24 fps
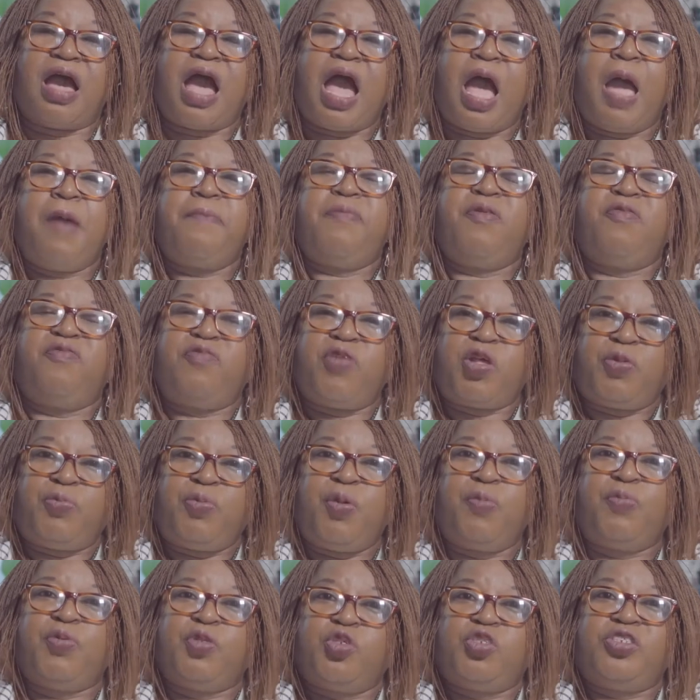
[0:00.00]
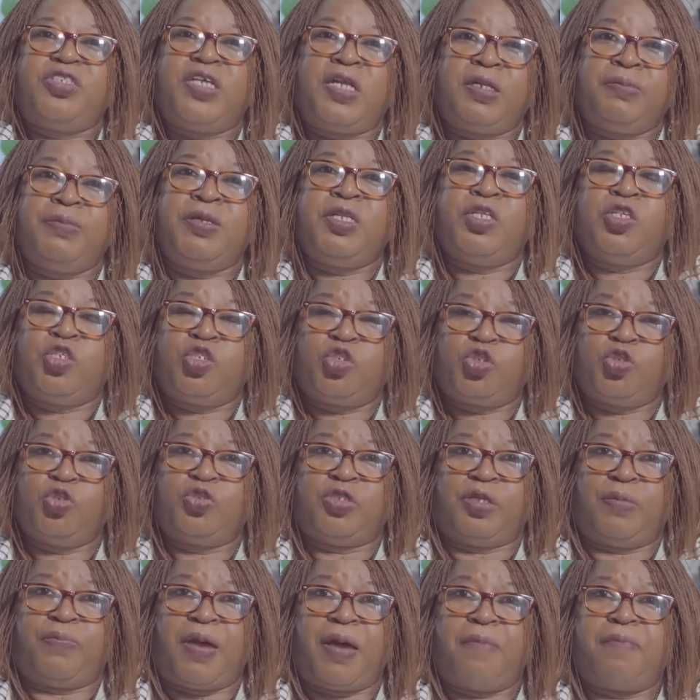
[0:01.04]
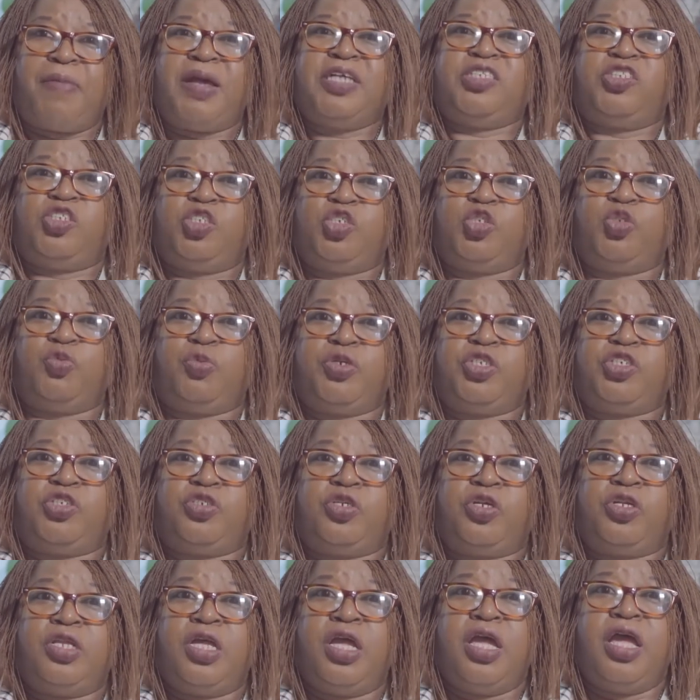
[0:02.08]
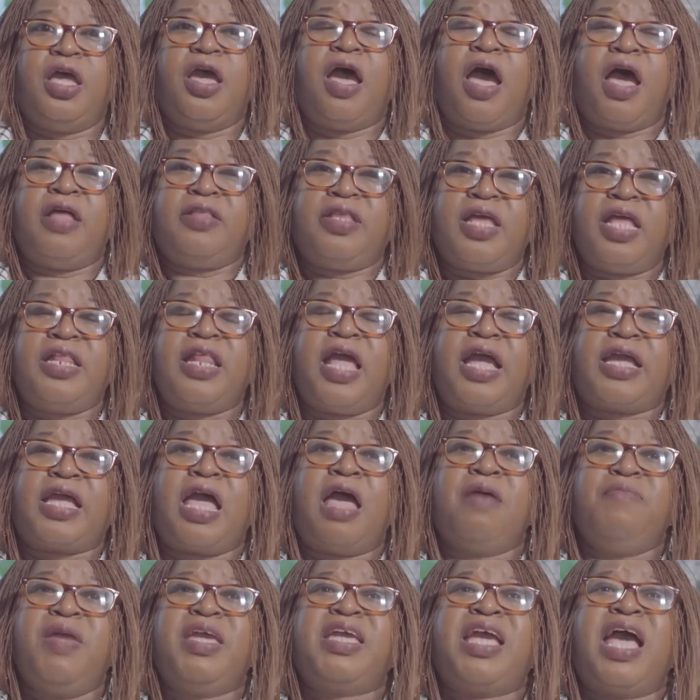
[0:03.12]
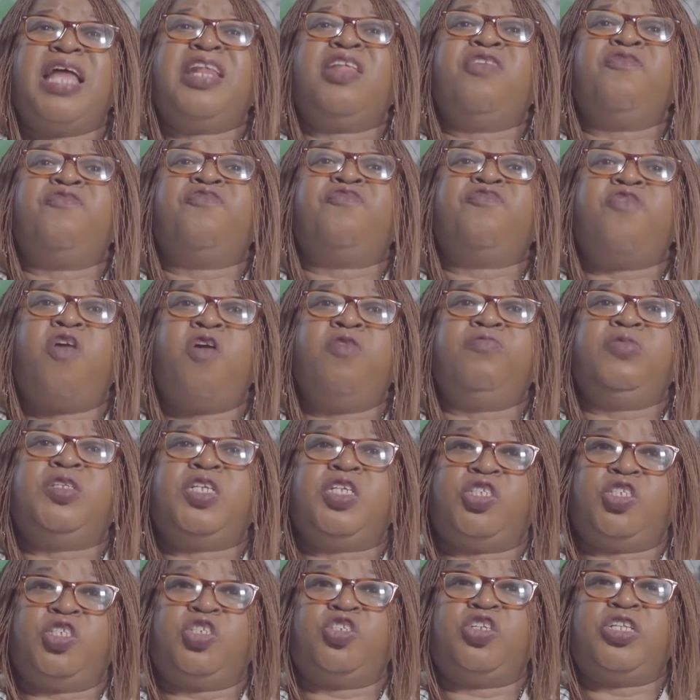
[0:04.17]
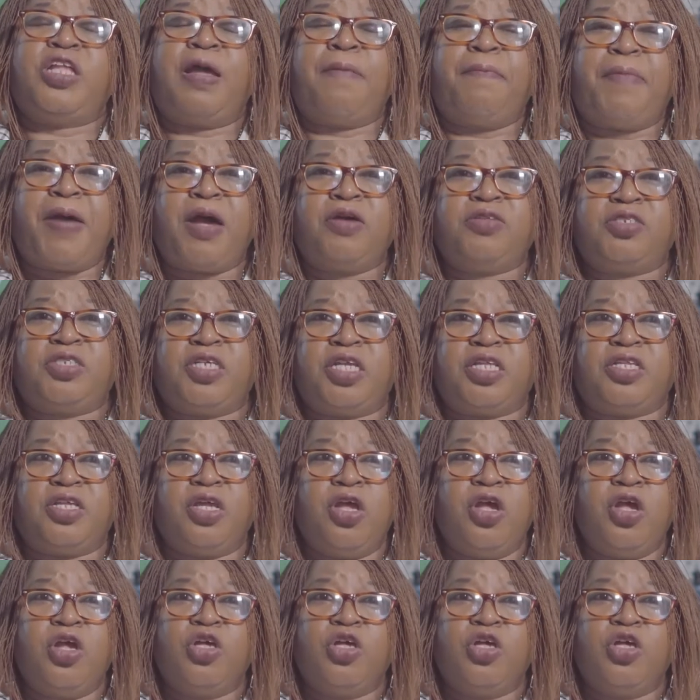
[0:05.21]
I prefer people to tell me the truth about my situation and then I can make an informed decision about it.